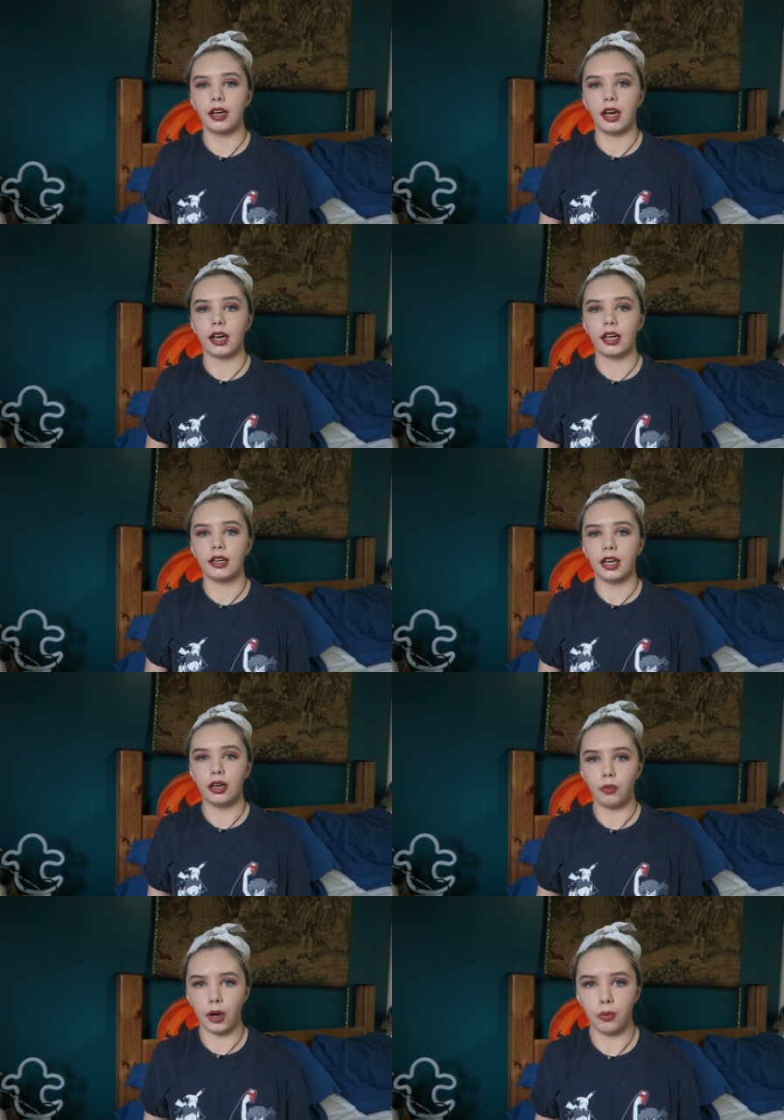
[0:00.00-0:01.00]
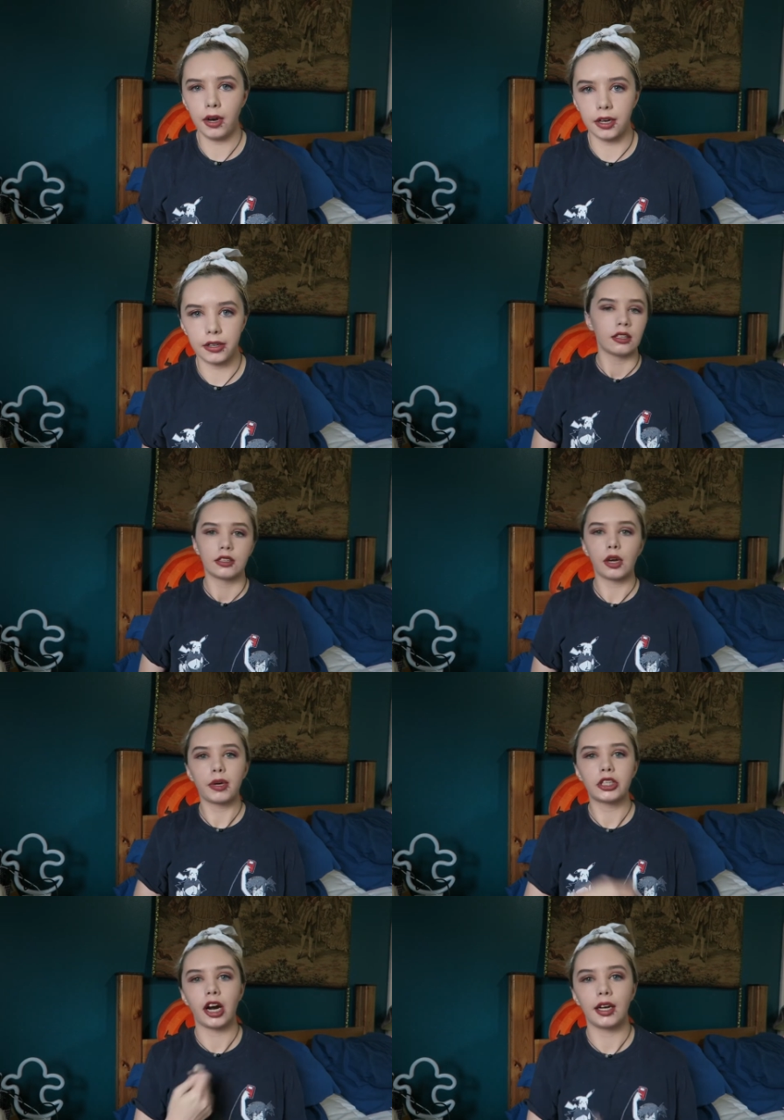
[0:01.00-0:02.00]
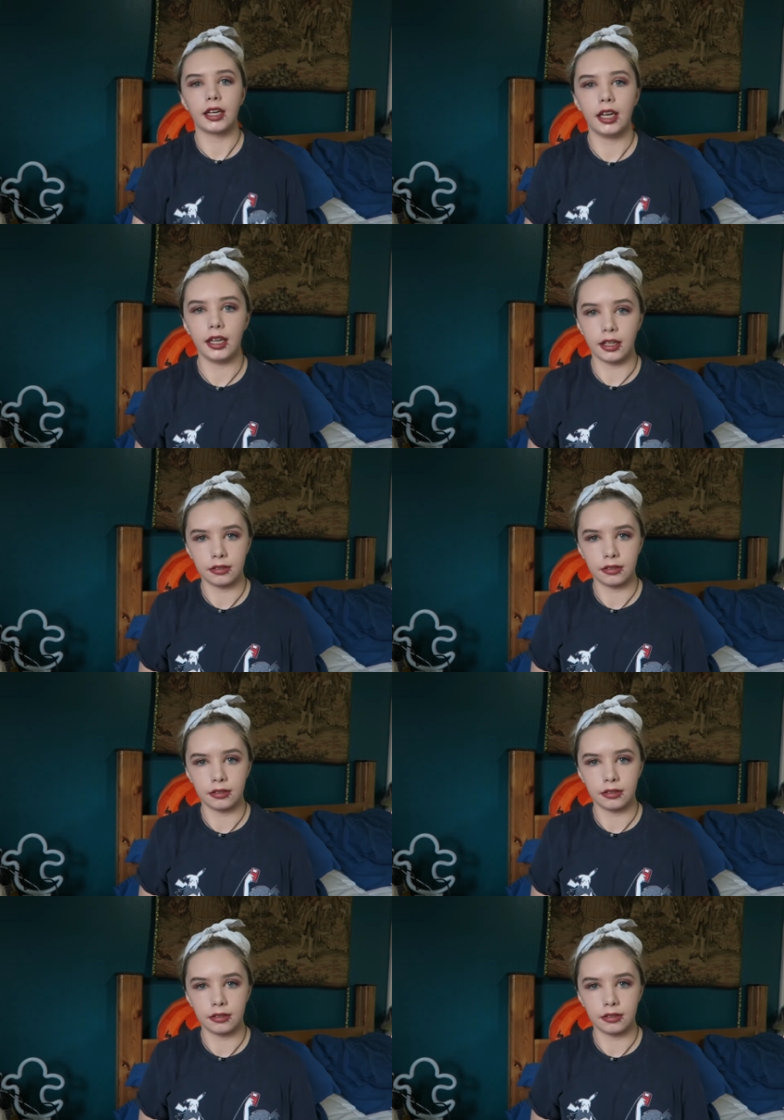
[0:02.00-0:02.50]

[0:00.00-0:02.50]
and it won't work. So we try it again,